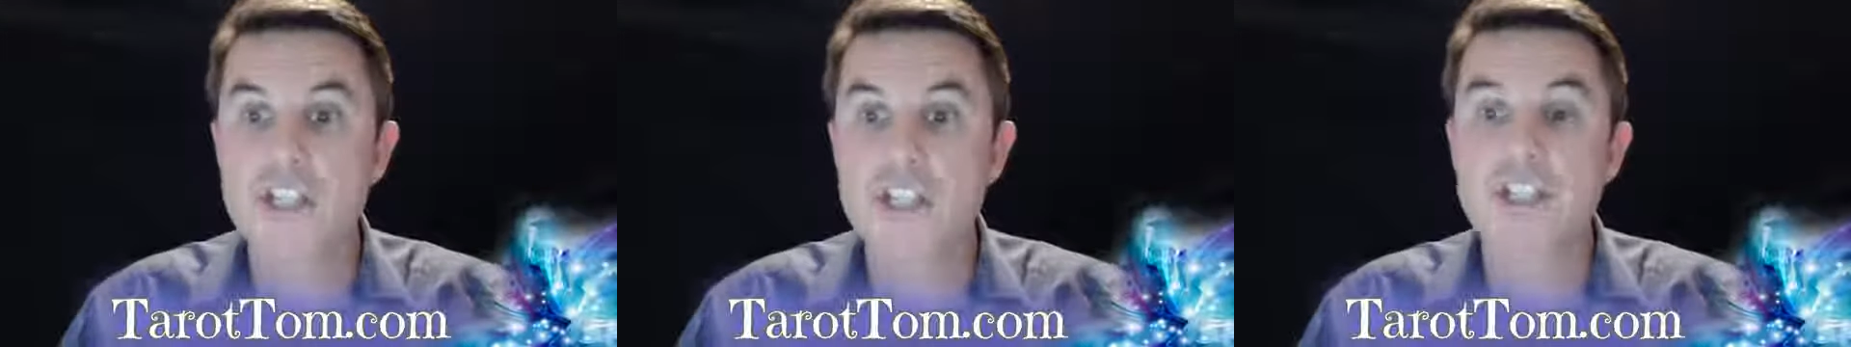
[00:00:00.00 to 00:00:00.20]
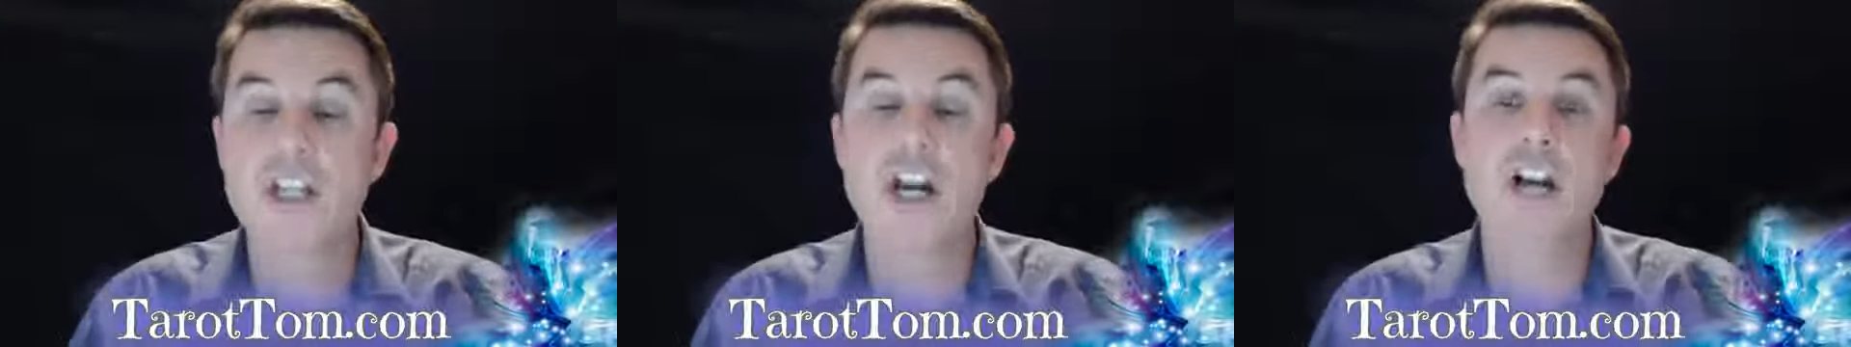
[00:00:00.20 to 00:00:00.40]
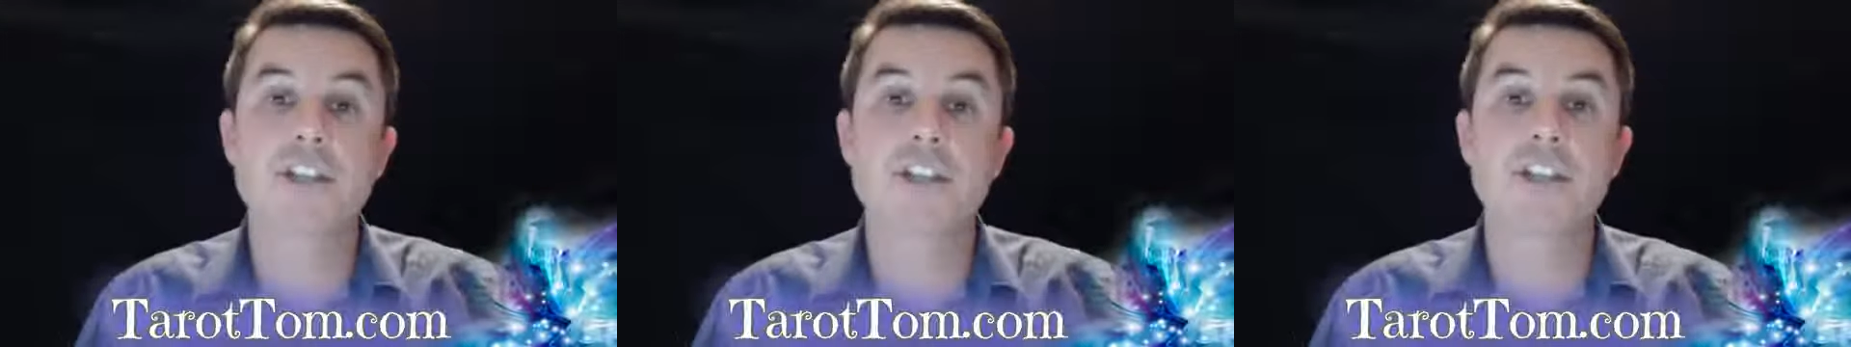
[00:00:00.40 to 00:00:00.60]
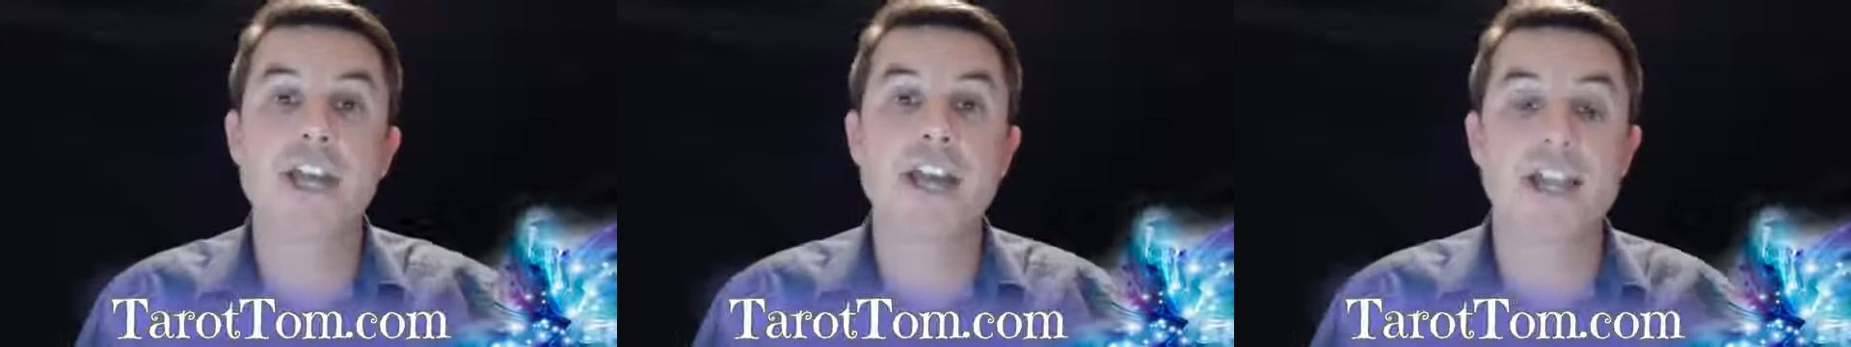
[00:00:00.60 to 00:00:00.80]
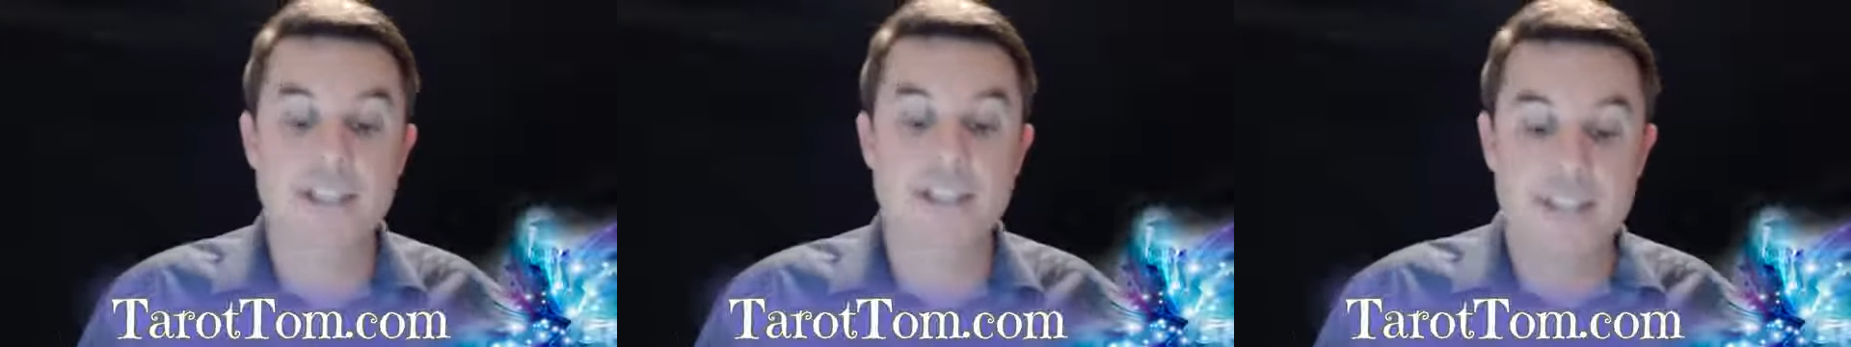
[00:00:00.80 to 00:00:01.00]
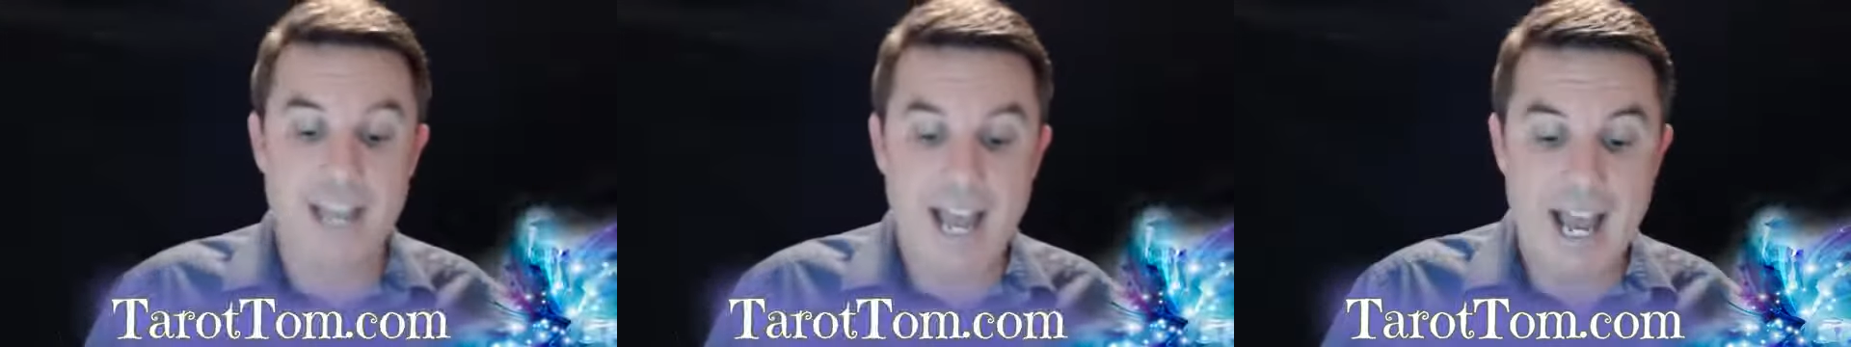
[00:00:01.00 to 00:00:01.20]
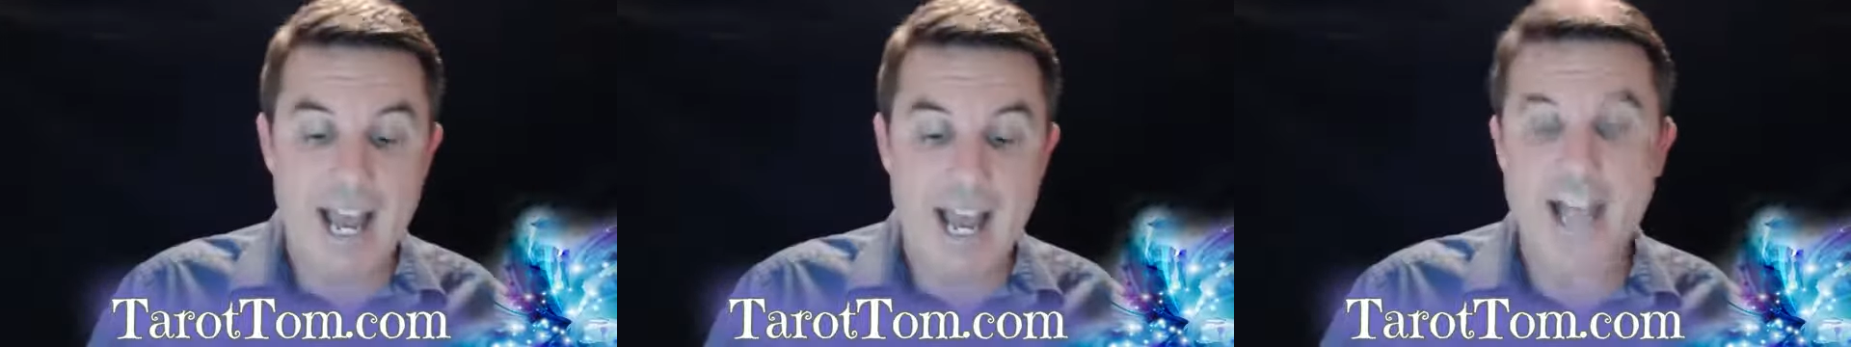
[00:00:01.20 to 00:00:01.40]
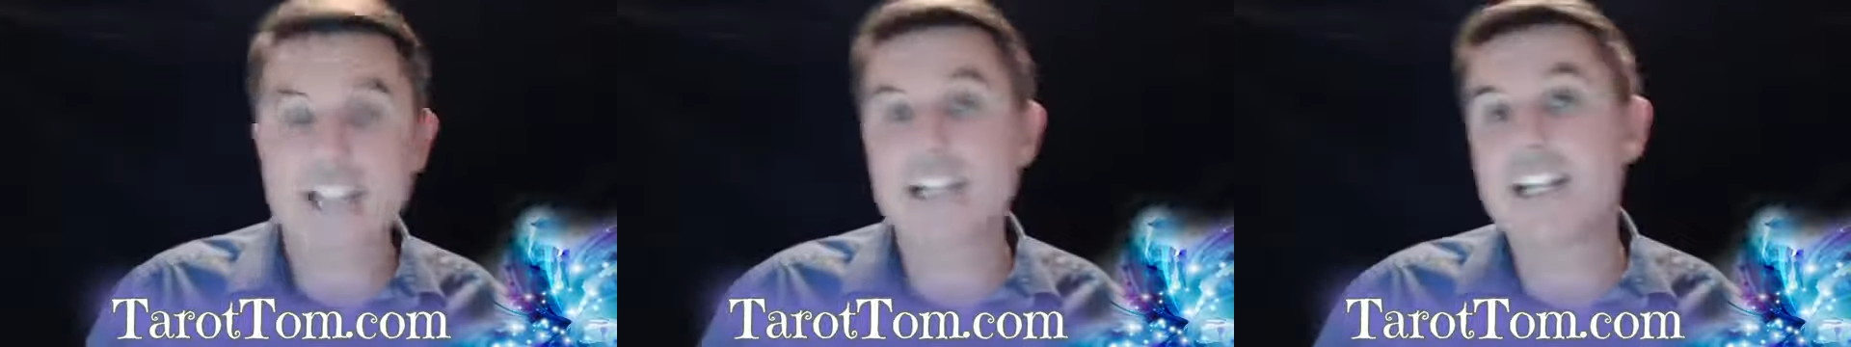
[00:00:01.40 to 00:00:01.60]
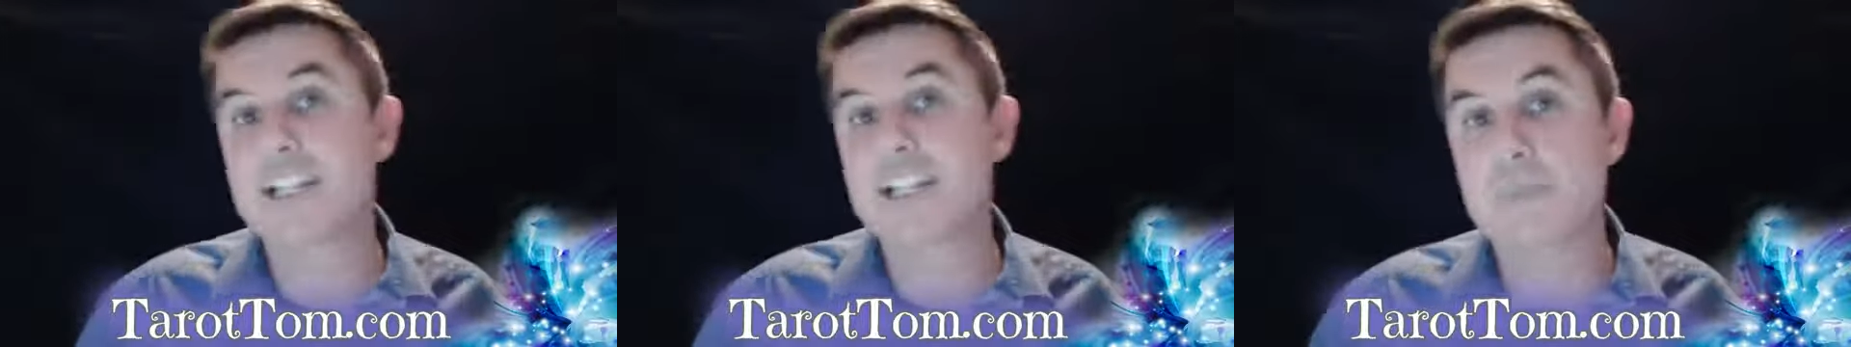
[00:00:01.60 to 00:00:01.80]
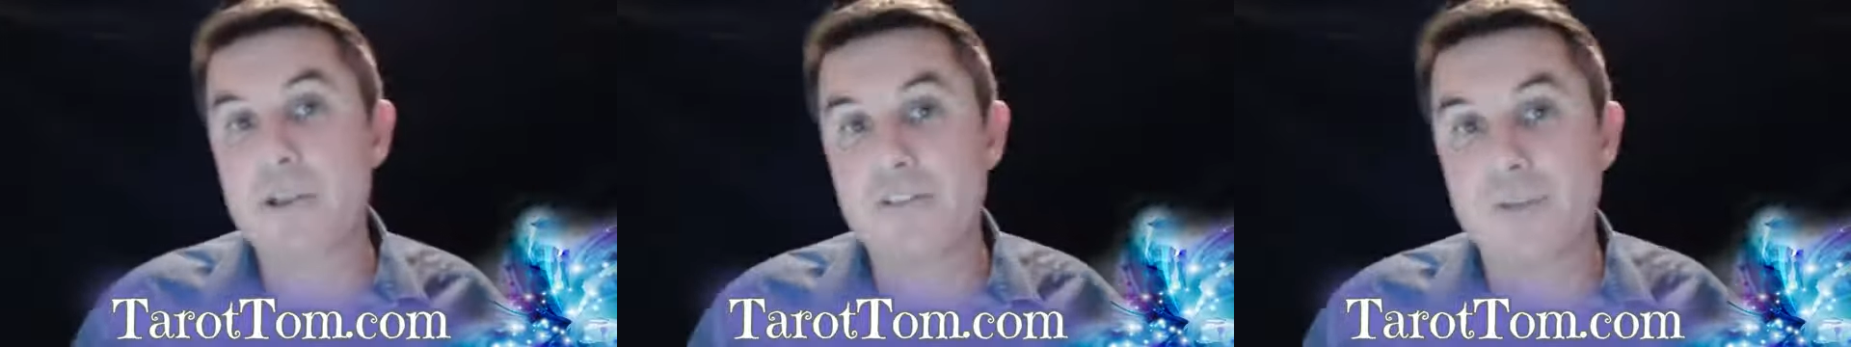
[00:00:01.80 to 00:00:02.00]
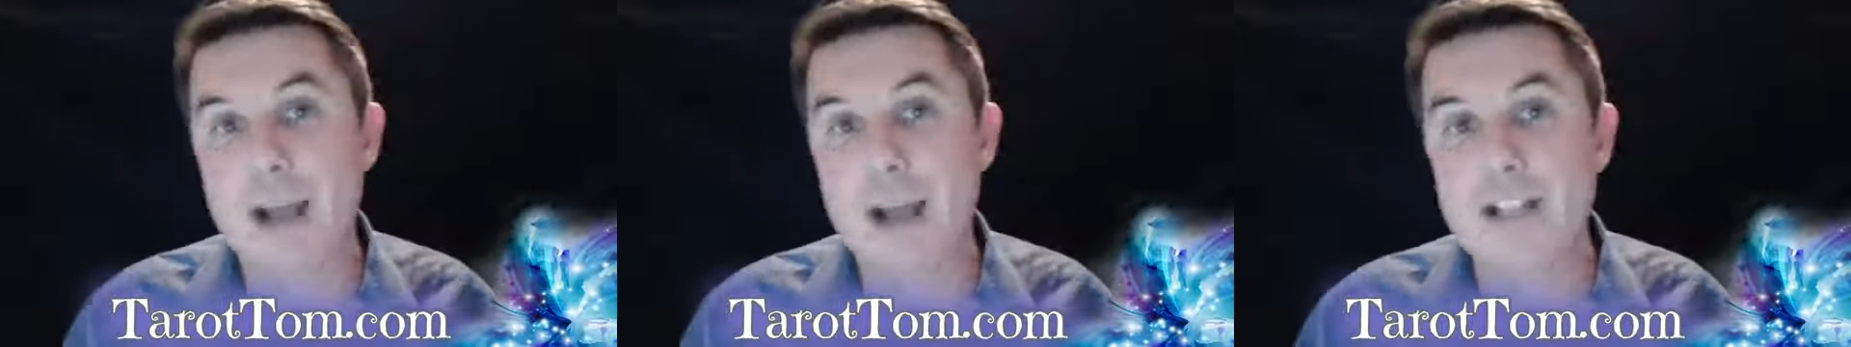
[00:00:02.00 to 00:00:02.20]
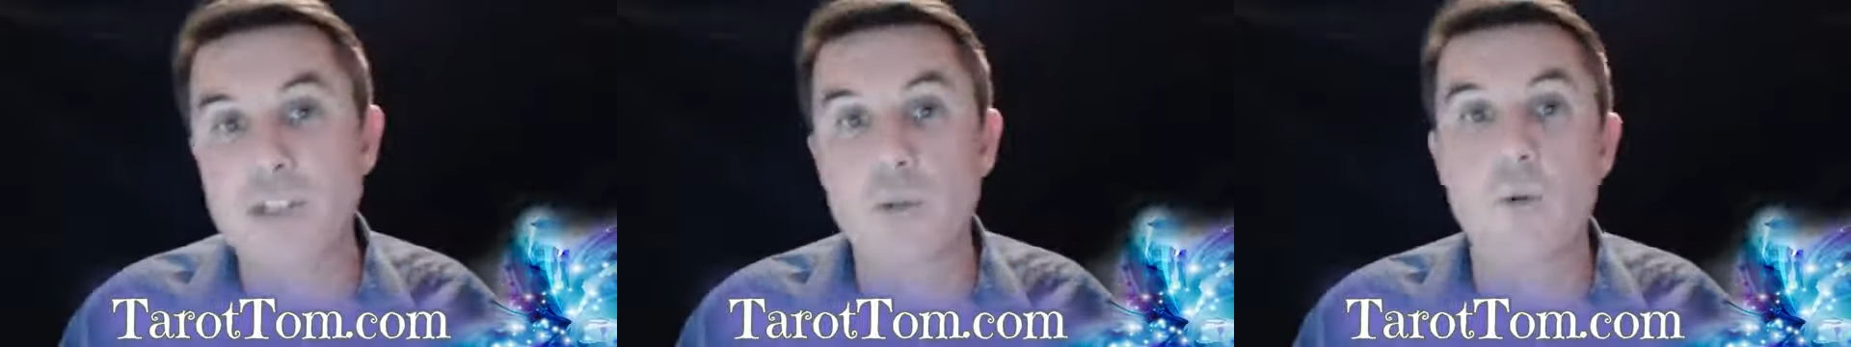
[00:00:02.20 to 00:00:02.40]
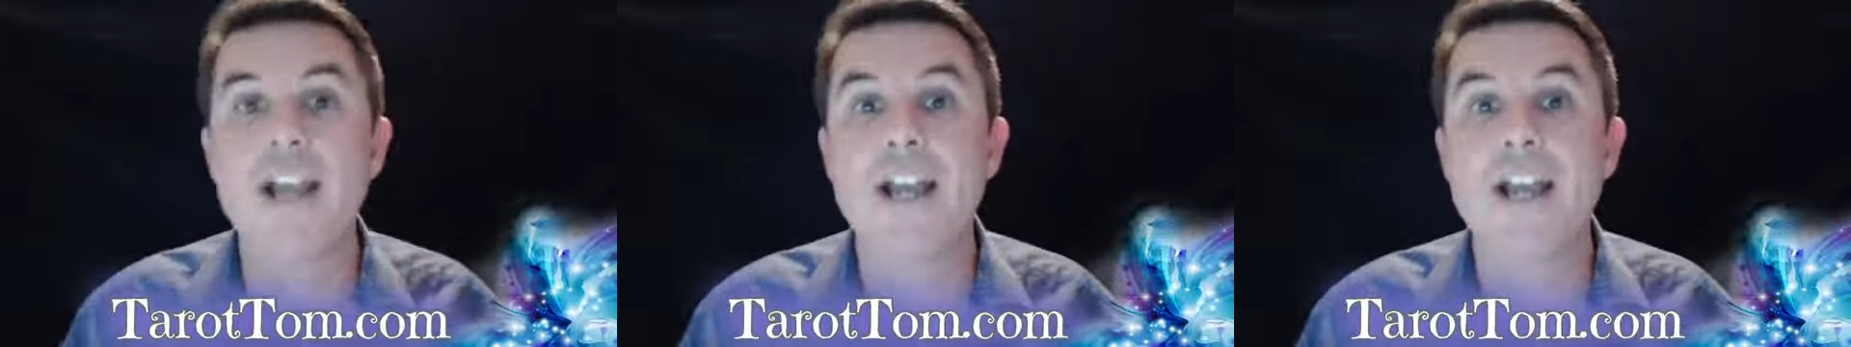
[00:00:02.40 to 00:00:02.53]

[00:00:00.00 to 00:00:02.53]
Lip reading: This card says that actually it's a bit of a battle.